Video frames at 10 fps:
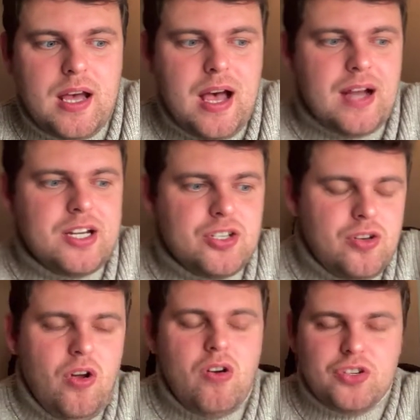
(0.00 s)
And it's
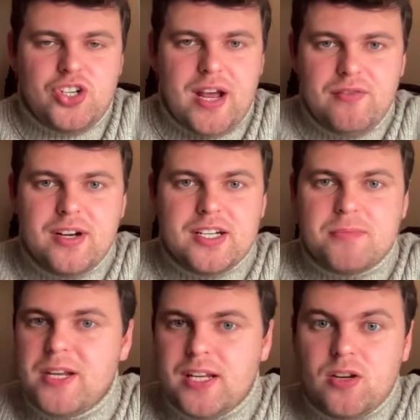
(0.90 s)
not, generally
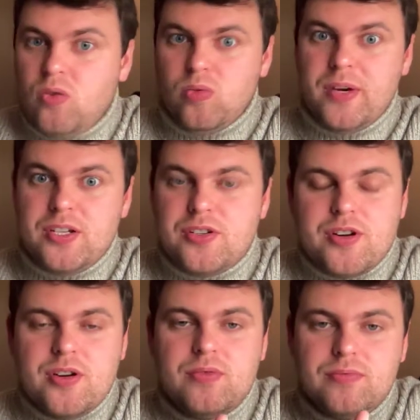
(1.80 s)
speaking, always
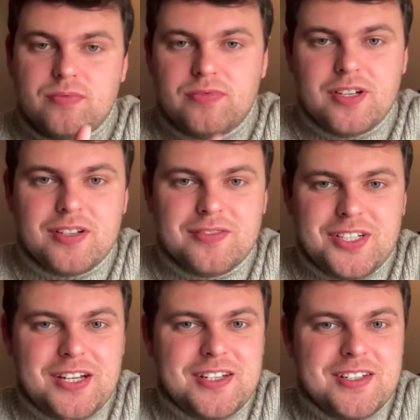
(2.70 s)
true that
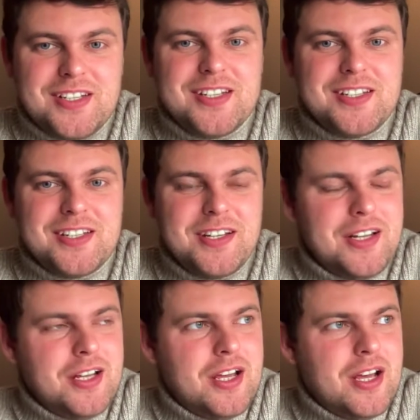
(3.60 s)
sentences
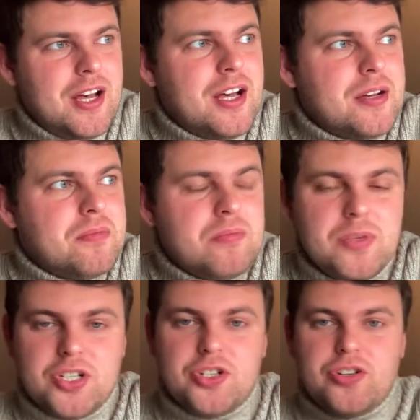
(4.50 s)

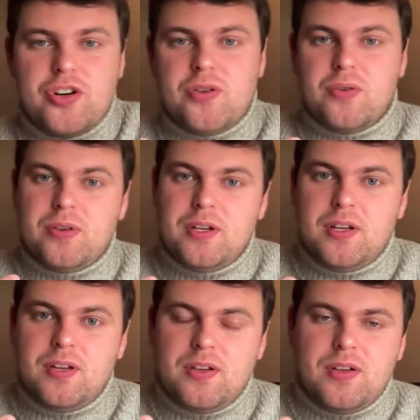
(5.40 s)
which are true
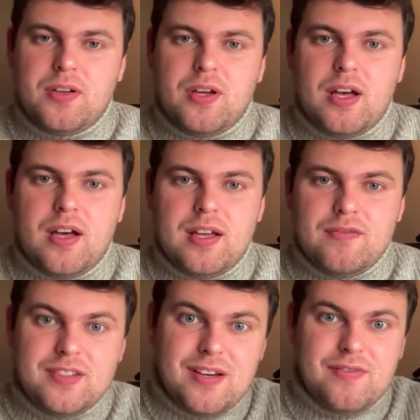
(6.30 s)

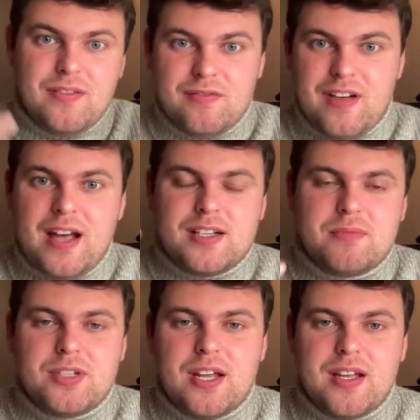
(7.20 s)
if different facts
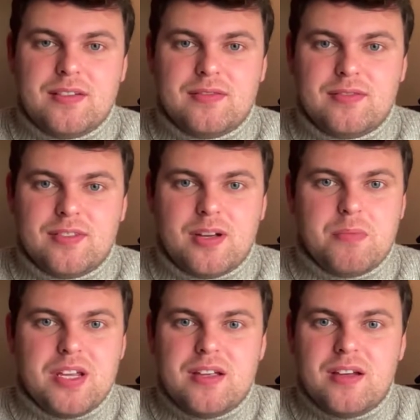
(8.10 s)
obtain can
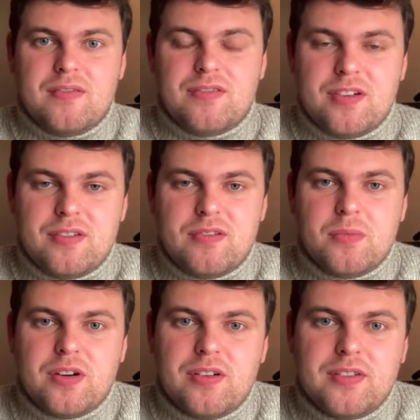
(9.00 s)
be inferred from
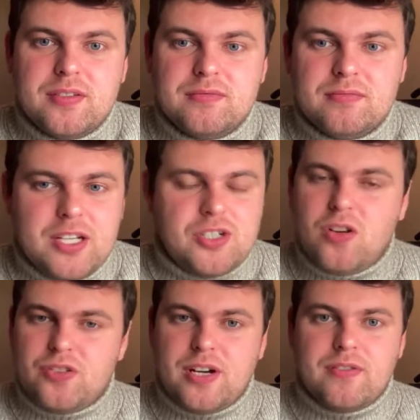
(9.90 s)
one another. That's
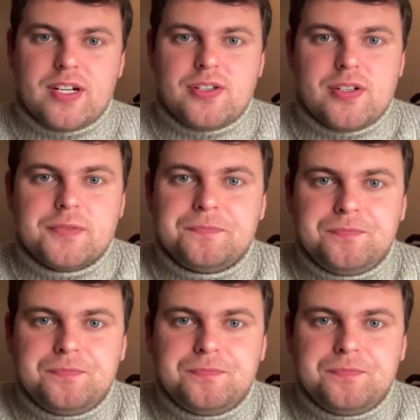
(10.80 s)
not generally true.